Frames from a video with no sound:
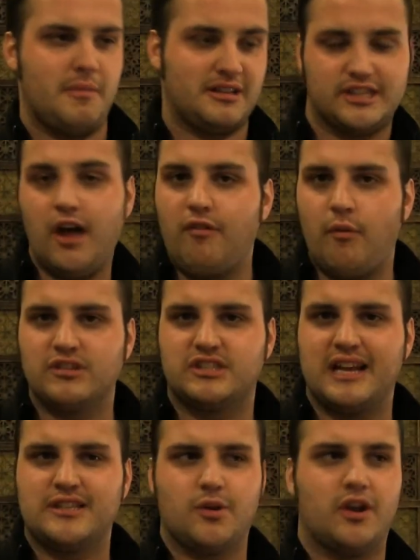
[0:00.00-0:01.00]
my cell phone was
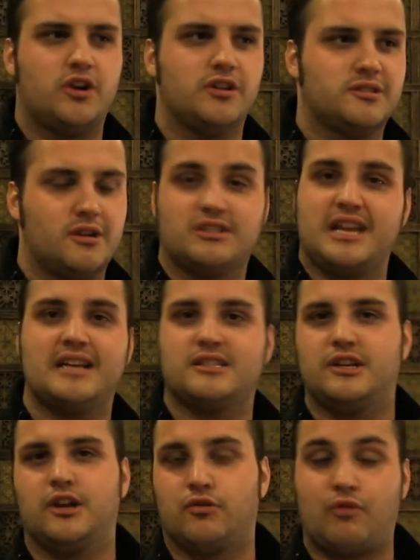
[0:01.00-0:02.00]
dead, so I couldn't start
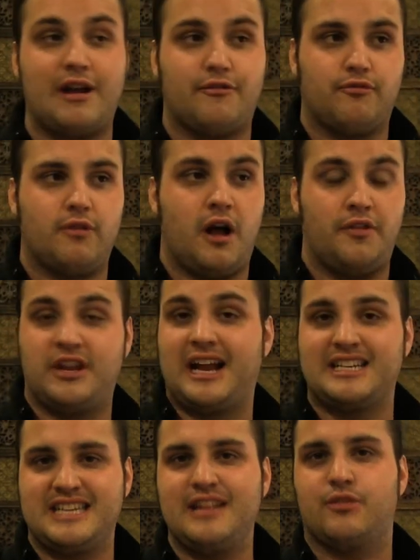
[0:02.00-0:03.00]
texting her right on the
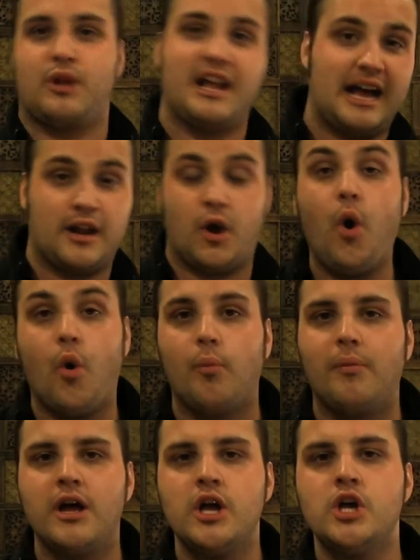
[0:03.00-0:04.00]
19th when I got
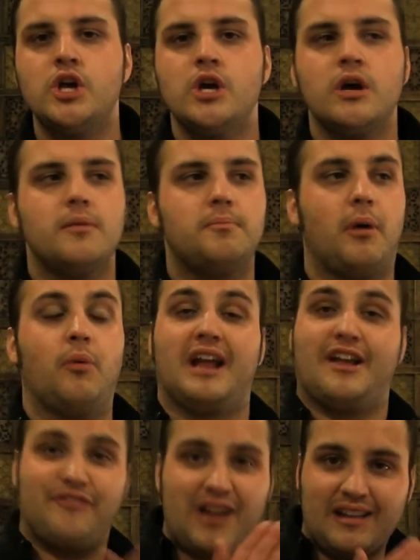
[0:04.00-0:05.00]
home. But when
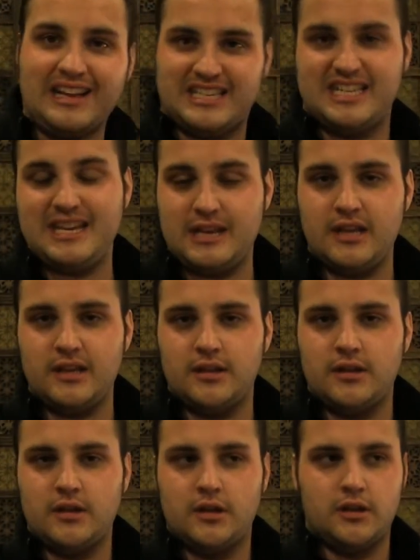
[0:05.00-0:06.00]
I finally
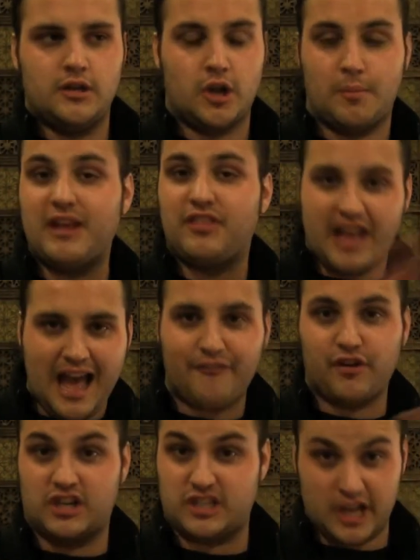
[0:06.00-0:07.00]
did, make the
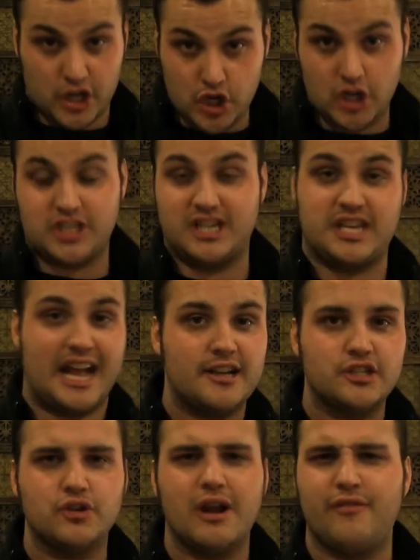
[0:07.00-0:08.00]
effort because I could to
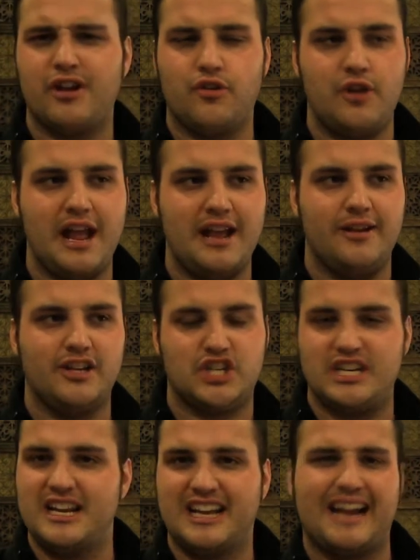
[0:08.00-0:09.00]
text her every other day,
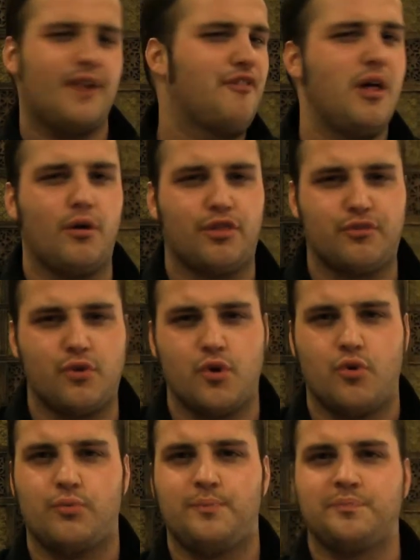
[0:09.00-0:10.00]
she didn't kind of follow
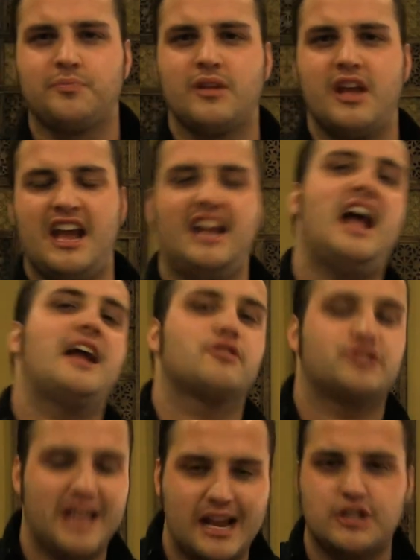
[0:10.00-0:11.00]
through. And I
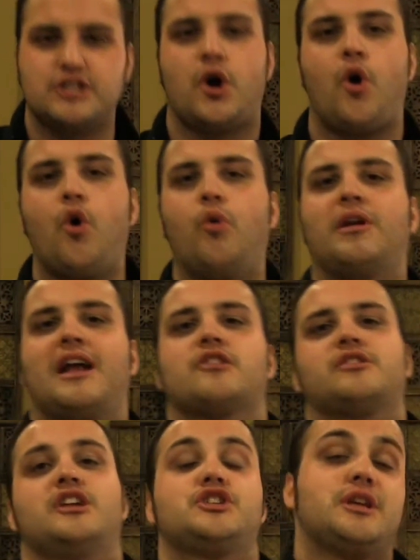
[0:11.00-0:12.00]
understand she's home, and I
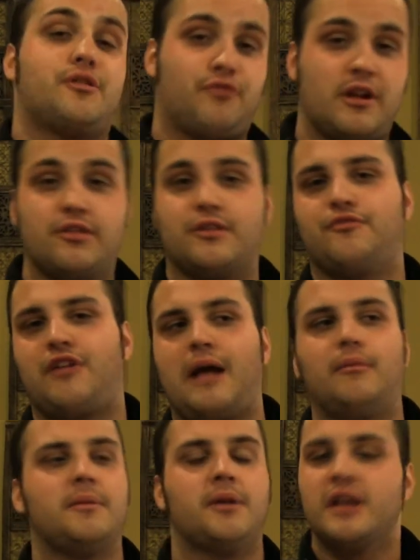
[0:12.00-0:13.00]
understand she has friends and
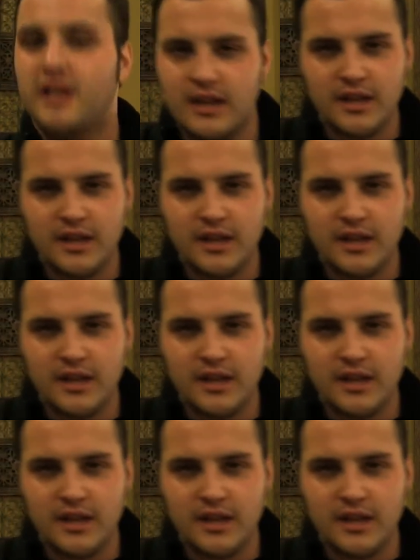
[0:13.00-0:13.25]
family, but